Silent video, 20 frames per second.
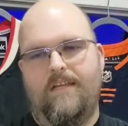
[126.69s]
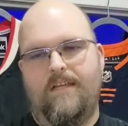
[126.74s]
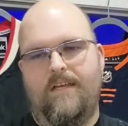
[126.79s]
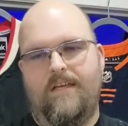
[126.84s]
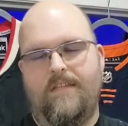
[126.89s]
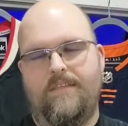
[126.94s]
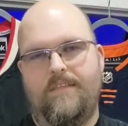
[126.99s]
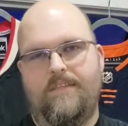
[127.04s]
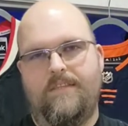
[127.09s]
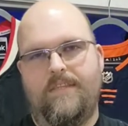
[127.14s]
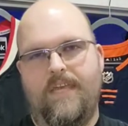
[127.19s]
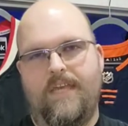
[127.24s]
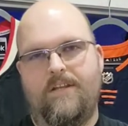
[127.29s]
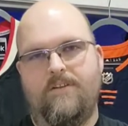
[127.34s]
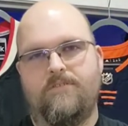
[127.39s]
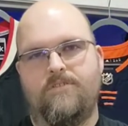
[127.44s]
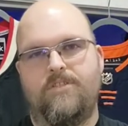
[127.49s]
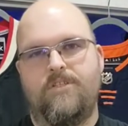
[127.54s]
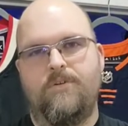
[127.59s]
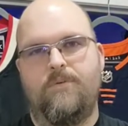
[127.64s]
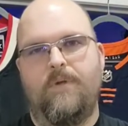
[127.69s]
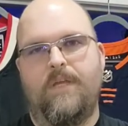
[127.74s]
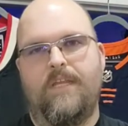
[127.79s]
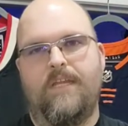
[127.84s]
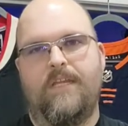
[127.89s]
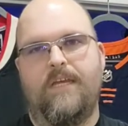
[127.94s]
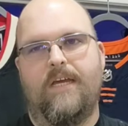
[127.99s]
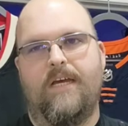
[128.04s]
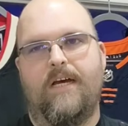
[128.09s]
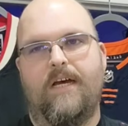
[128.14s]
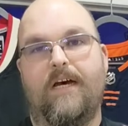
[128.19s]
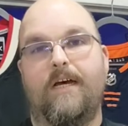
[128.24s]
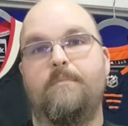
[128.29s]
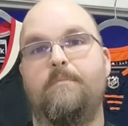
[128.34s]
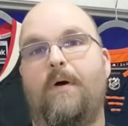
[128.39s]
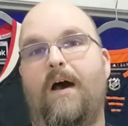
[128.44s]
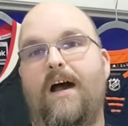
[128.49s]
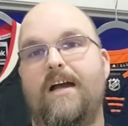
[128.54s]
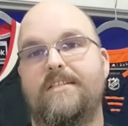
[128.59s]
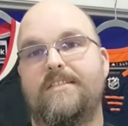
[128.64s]
uh, that are doing uh,
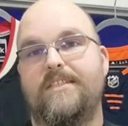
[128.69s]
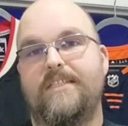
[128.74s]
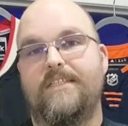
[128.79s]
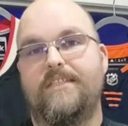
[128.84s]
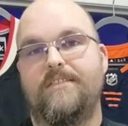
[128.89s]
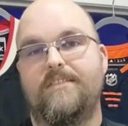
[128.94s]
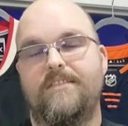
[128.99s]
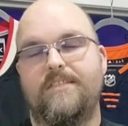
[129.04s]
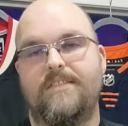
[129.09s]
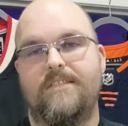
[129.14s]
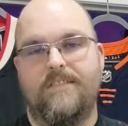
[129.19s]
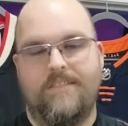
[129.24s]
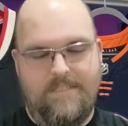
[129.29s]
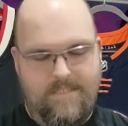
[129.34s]
unboxings